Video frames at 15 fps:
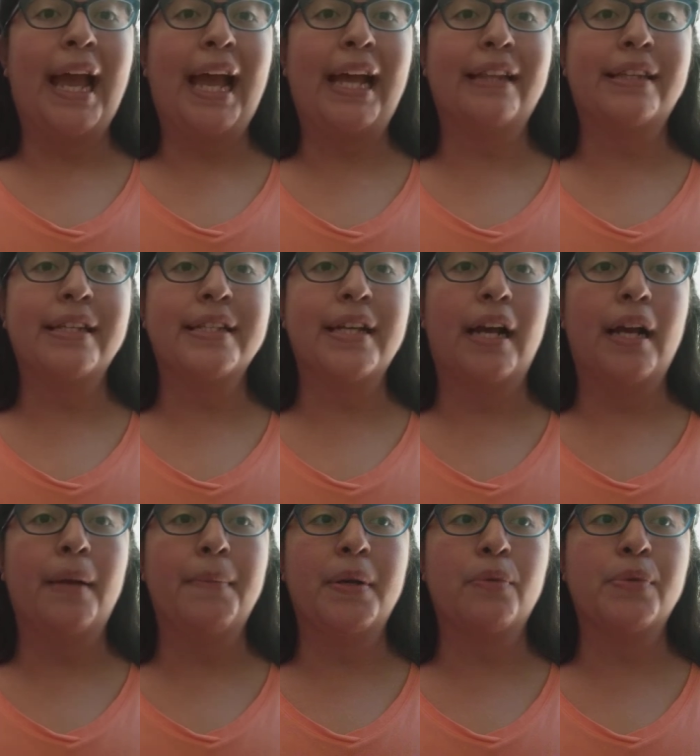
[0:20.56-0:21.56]
At the
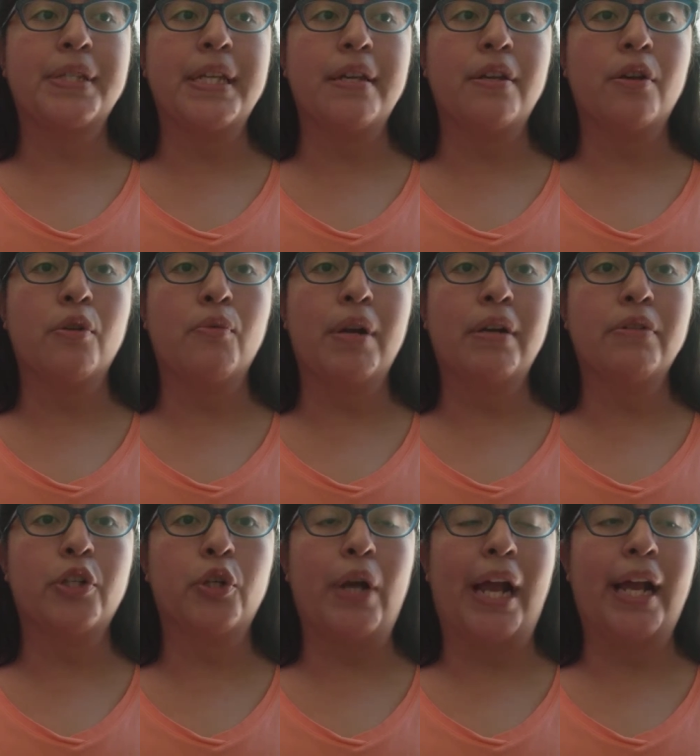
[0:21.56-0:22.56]
time it was a
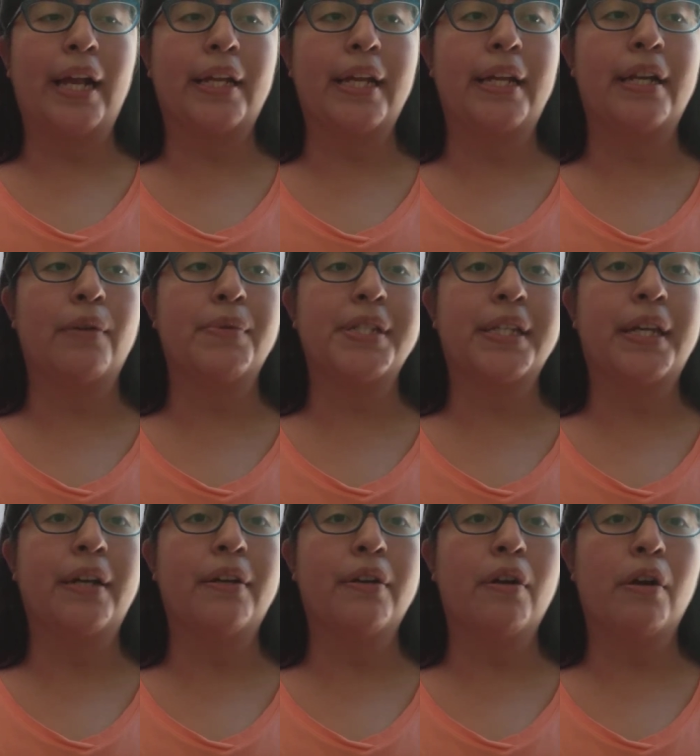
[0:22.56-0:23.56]
year-round track and it was
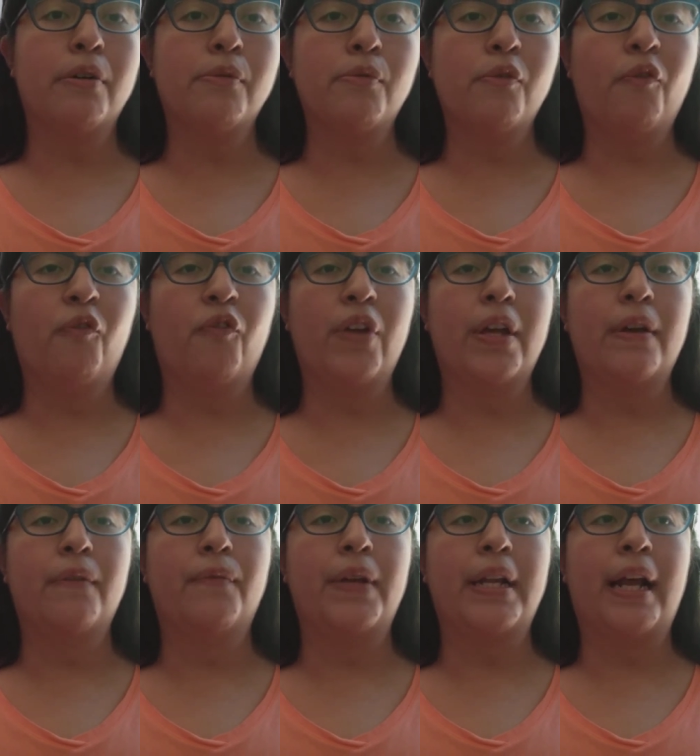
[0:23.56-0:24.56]
kindergarten through
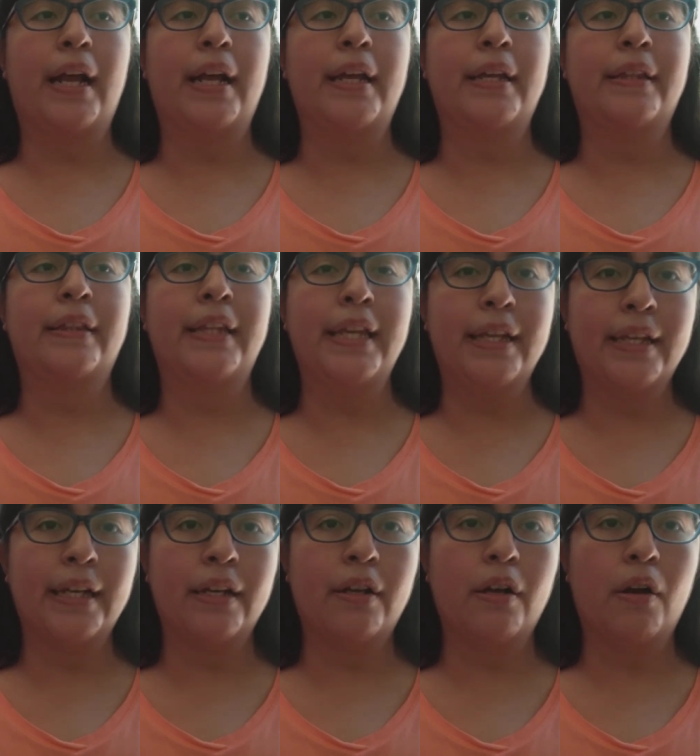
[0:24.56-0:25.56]
fifth and I think
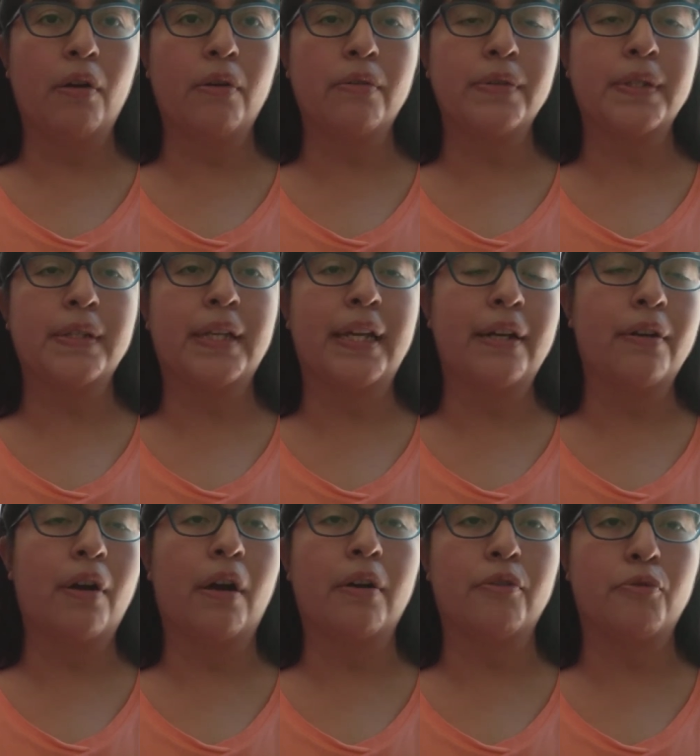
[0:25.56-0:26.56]
it goes
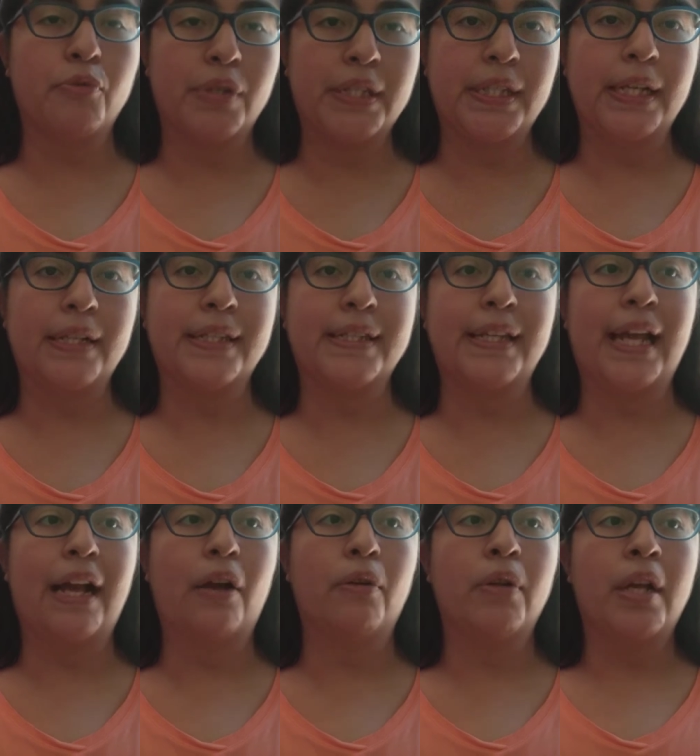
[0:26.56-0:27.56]
kindergarten through sixth
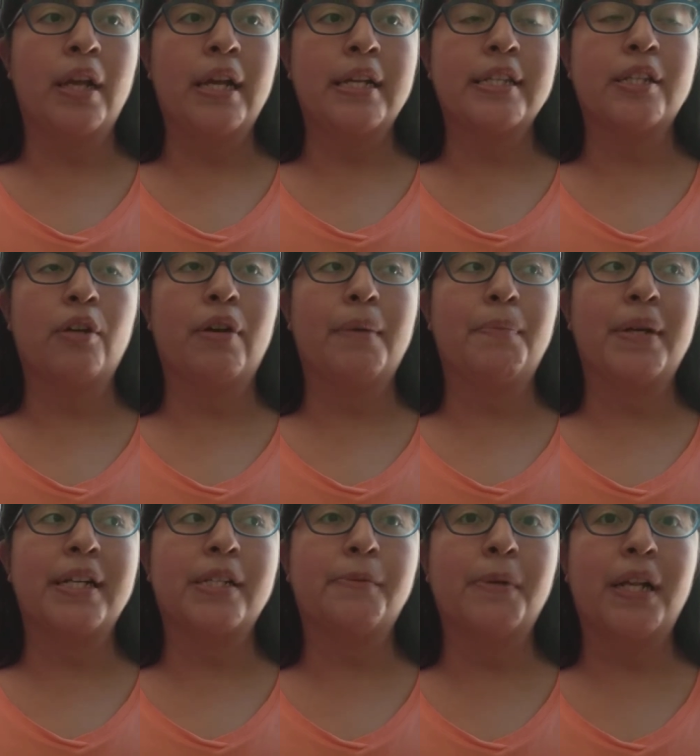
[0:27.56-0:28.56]
now. So at
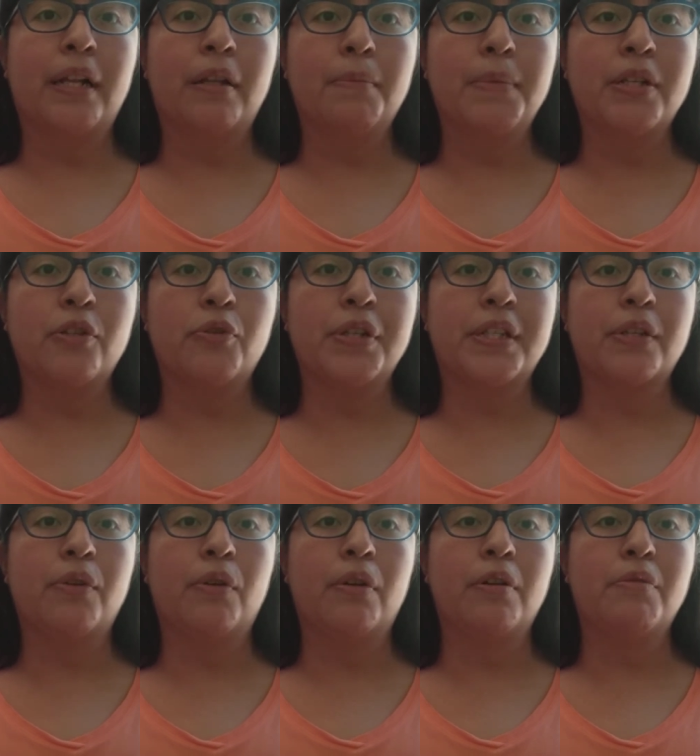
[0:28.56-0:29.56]
Bransford Elementary
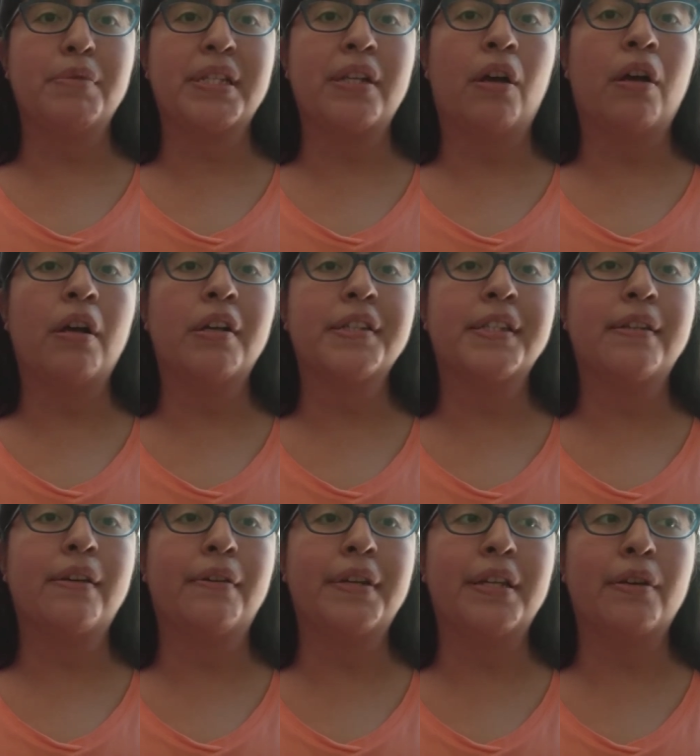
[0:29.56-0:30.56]
School it was
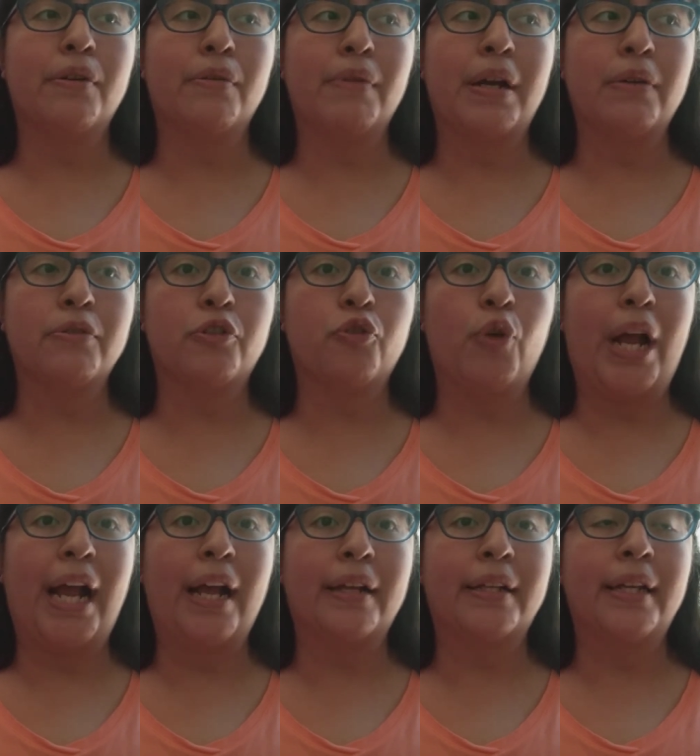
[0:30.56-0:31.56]
also year-round
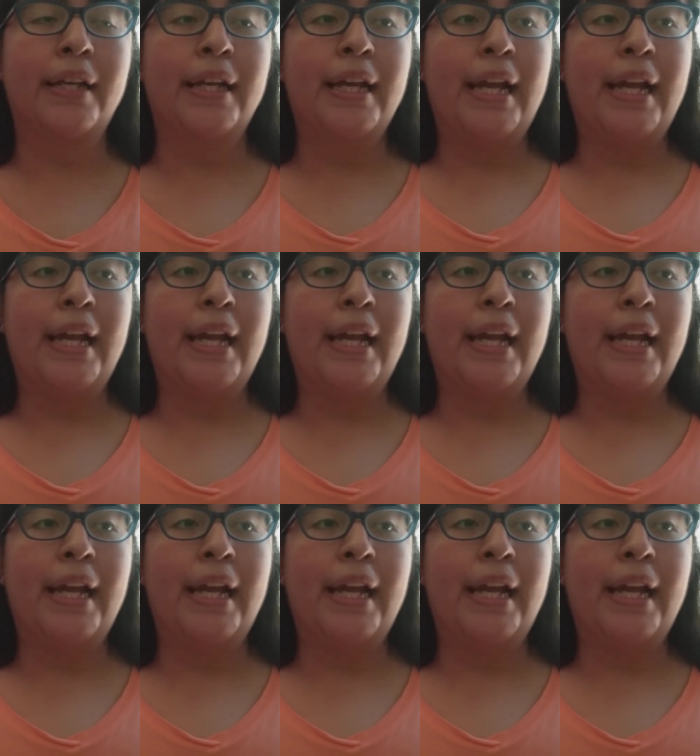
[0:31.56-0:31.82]
track